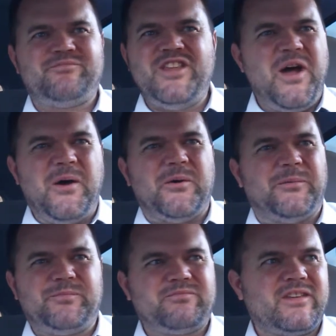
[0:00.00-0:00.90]
No,
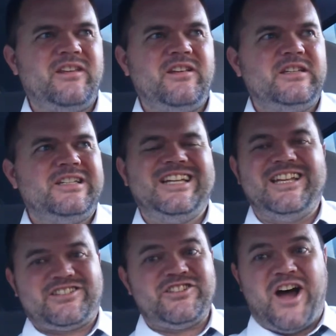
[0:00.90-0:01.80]

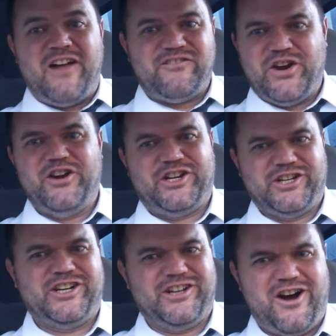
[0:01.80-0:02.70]
it's not very
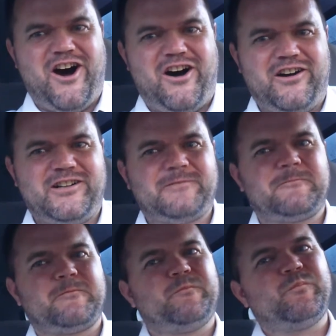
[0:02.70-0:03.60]
good at all.
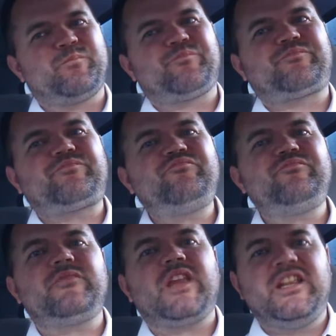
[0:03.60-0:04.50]

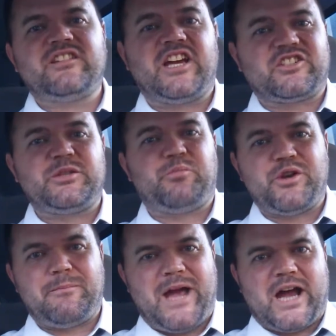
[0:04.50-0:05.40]
It's actually
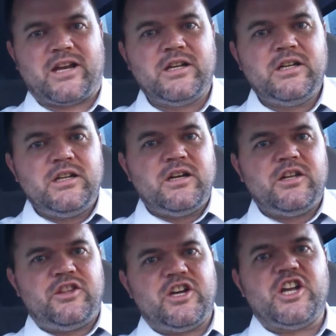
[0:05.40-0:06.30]
pretty bad.
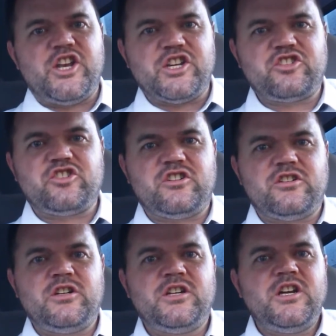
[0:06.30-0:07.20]
The
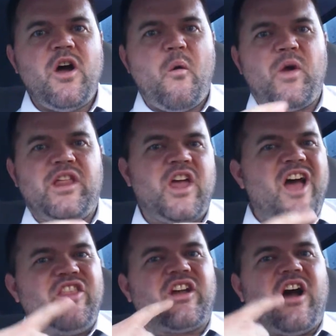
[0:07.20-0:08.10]
initial, when
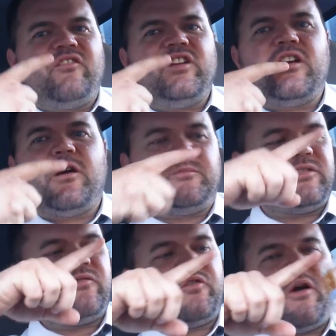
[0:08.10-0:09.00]
the coffee
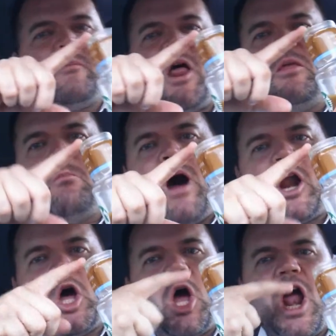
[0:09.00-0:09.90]
comes from the
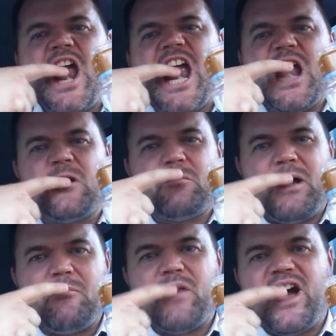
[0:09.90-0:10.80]
bottle into
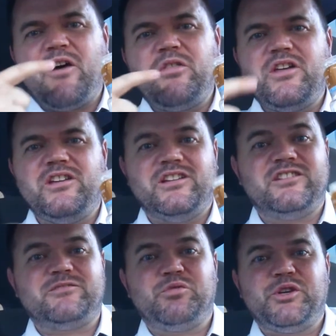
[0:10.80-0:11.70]
my mouth,
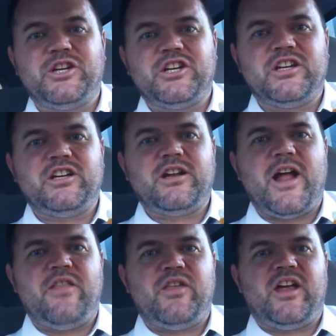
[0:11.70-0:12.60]
is pretty good,
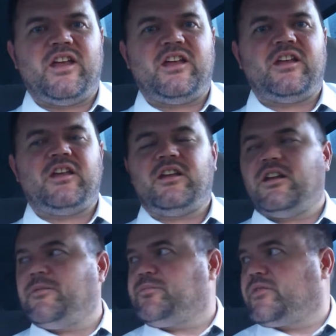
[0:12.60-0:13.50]
and
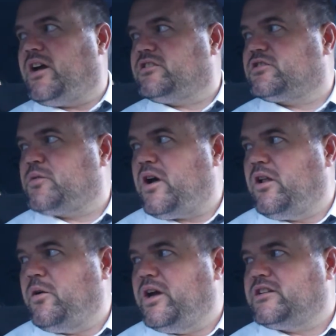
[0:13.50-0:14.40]
then I
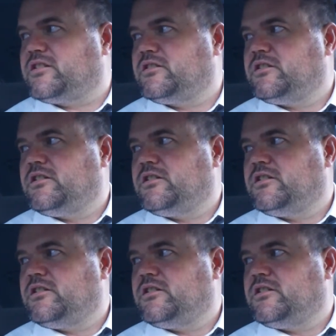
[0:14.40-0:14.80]
swallow it,